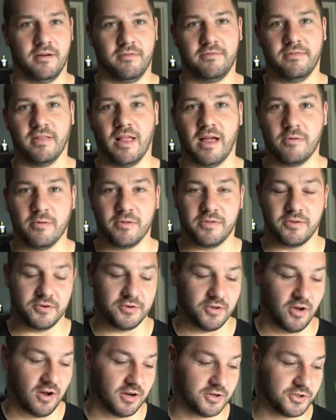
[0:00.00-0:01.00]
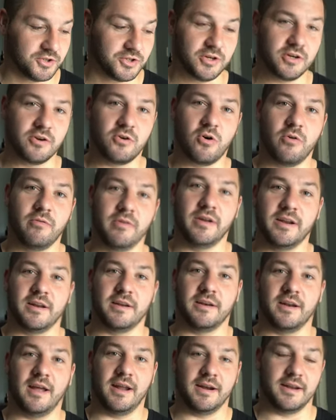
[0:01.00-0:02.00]
fly with your dog during COVID
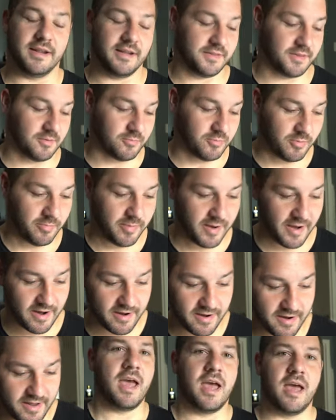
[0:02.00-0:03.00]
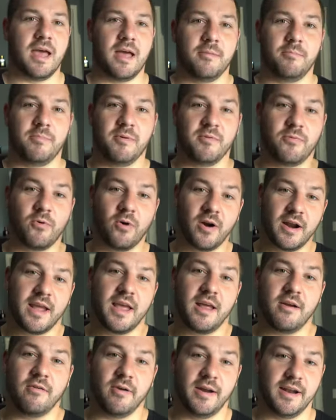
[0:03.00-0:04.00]
and how to get them prepared. And before I
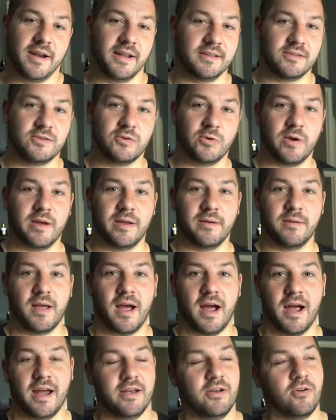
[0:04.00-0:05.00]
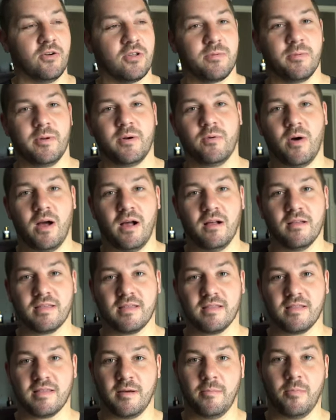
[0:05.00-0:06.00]
get right into it, I know it's been a while
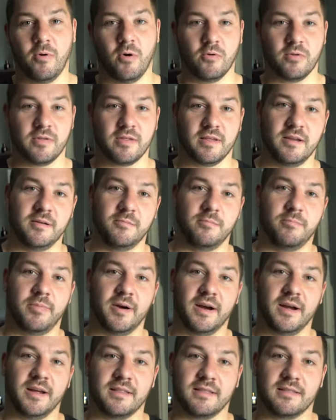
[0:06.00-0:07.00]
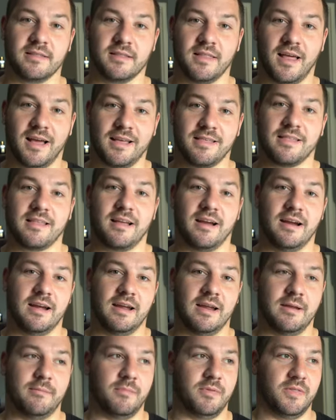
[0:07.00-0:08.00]
since I posted, but the last
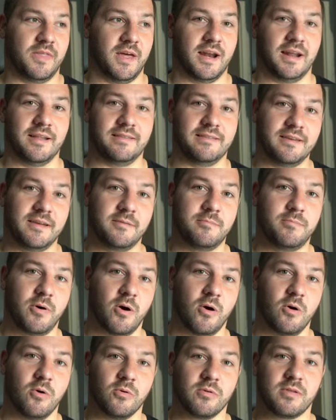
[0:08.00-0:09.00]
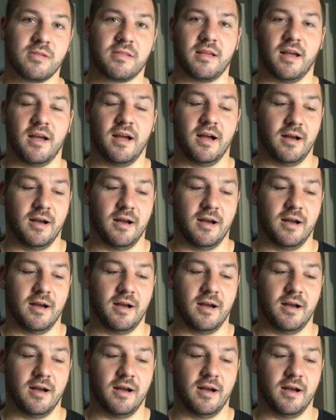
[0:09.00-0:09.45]
time that I did post,